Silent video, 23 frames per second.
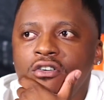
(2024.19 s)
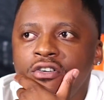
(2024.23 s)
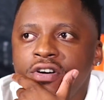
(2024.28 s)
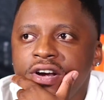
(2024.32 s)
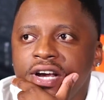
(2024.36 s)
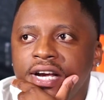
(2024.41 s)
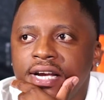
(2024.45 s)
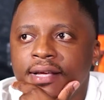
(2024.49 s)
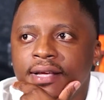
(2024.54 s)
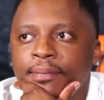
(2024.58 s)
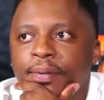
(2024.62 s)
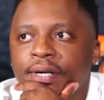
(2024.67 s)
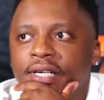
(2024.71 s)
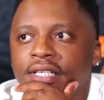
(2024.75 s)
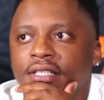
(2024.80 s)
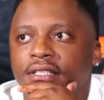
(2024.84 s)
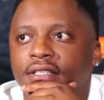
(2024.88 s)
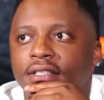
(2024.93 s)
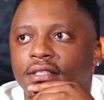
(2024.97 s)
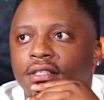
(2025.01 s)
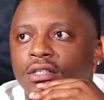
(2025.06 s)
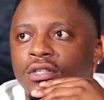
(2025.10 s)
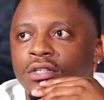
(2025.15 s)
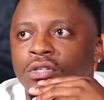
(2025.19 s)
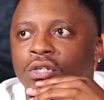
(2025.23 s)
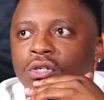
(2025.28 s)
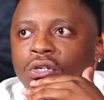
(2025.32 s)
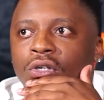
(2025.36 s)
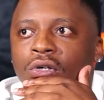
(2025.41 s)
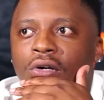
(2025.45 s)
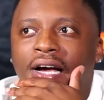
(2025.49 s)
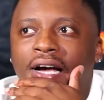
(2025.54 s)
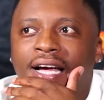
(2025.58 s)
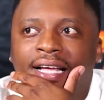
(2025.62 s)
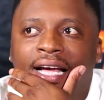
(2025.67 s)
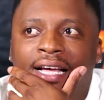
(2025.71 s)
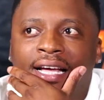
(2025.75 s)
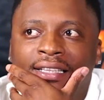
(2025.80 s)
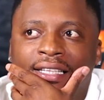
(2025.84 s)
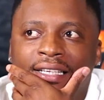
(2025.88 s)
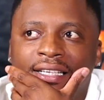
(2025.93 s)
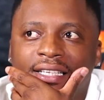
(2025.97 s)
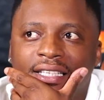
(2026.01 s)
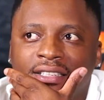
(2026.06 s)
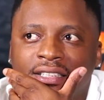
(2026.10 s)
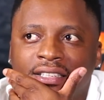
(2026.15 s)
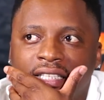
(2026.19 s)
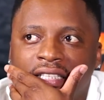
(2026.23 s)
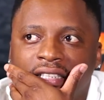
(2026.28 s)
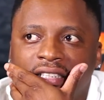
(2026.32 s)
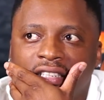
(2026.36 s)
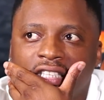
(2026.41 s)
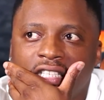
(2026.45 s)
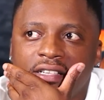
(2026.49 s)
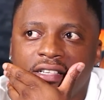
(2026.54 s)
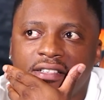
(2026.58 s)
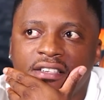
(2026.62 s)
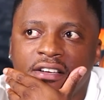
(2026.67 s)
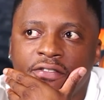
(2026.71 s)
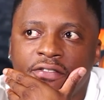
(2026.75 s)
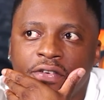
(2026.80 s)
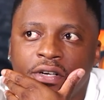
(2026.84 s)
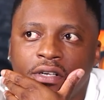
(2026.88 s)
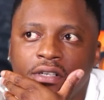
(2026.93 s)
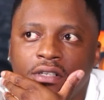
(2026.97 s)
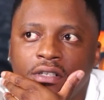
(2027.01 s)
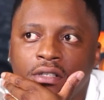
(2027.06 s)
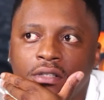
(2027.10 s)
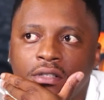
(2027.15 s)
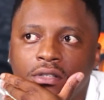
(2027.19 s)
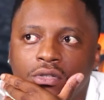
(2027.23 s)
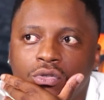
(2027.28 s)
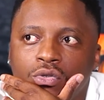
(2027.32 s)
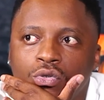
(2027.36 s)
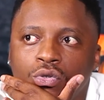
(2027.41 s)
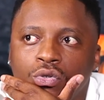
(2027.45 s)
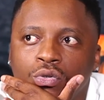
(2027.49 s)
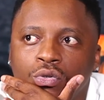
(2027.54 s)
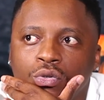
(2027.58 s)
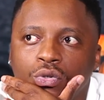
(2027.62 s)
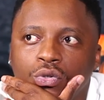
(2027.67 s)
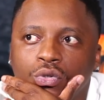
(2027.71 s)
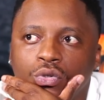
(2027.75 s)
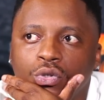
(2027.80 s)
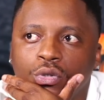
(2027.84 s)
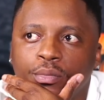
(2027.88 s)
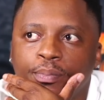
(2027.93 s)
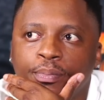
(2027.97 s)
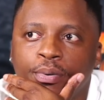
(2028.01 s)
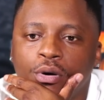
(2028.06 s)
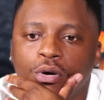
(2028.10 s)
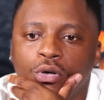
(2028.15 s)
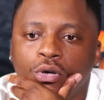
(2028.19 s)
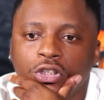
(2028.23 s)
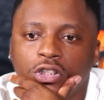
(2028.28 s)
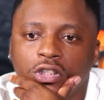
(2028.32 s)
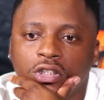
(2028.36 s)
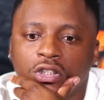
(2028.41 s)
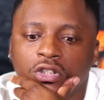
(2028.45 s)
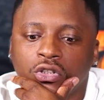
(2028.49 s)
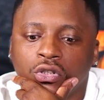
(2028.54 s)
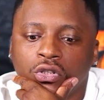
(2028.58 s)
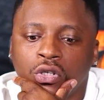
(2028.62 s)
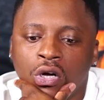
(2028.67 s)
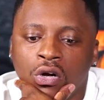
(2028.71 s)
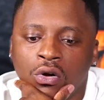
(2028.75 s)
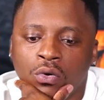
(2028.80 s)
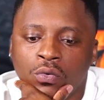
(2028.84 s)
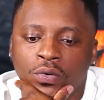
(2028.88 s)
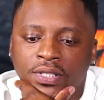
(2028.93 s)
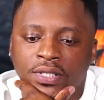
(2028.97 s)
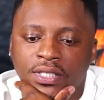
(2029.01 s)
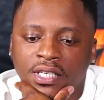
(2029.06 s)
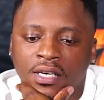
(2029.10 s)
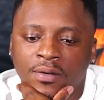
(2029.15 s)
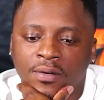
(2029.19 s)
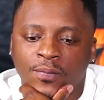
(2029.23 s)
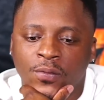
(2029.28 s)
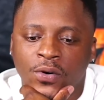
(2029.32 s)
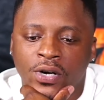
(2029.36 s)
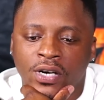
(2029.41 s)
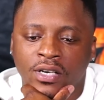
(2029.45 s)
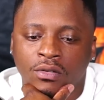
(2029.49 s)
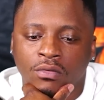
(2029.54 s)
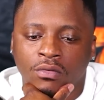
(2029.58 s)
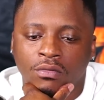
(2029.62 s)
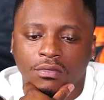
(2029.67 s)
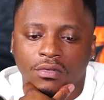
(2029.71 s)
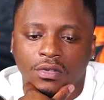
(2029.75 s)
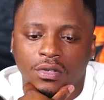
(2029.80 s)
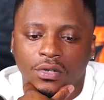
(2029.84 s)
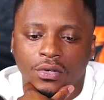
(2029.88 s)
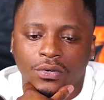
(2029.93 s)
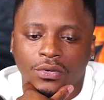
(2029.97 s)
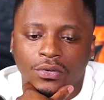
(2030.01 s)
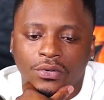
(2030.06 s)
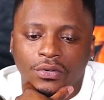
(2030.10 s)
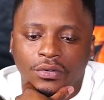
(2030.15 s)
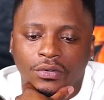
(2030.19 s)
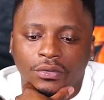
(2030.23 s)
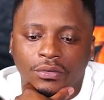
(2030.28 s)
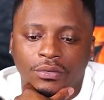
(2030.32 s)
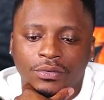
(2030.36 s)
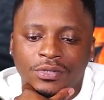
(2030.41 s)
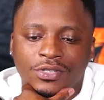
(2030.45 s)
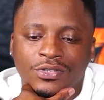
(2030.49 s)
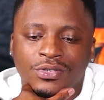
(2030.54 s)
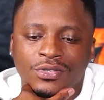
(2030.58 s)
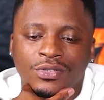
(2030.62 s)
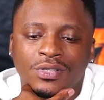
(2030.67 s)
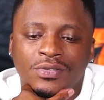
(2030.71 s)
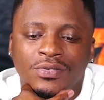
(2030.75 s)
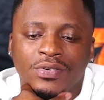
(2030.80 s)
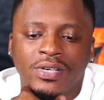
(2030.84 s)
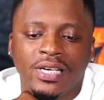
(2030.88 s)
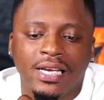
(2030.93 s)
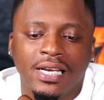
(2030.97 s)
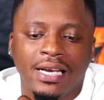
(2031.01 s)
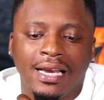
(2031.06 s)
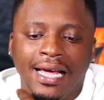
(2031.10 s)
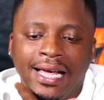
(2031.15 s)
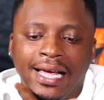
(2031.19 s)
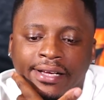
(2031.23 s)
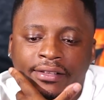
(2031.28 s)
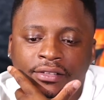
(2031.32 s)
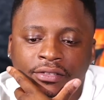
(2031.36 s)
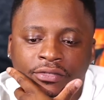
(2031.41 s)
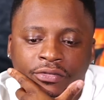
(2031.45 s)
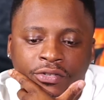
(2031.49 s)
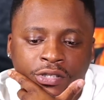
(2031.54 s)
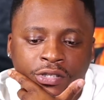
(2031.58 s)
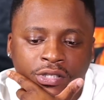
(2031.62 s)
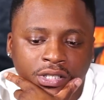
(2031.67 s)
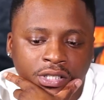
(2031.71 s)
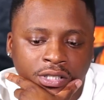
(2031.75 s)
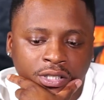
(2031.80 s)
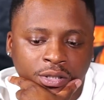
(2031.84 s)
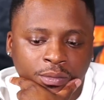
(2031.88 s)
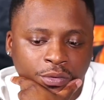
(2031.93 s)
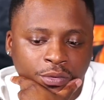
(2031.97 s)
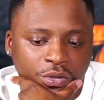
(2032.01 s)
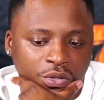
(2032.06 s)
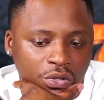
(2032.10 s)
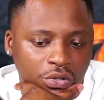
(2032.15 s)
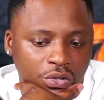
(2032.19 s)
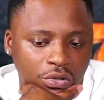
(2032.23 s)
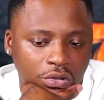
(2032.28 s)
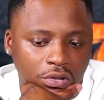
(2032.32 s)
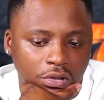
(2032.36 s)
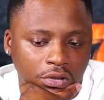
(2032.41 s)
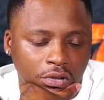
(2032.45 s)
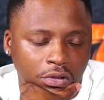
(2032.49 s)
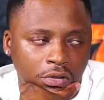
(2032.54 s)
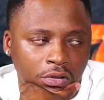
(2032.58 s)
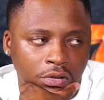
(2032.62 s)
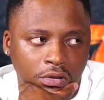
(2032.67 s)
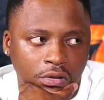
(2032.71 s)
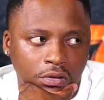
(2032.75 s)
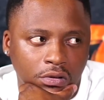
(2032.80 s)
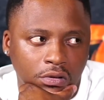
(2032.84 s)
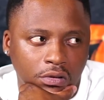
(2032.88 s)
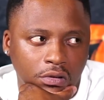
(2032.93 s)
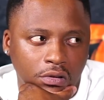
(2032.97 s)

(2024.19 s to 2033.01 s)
really, but you know, I think it's just difficult to push the song with someone when you don't really like the verse anymore. You know?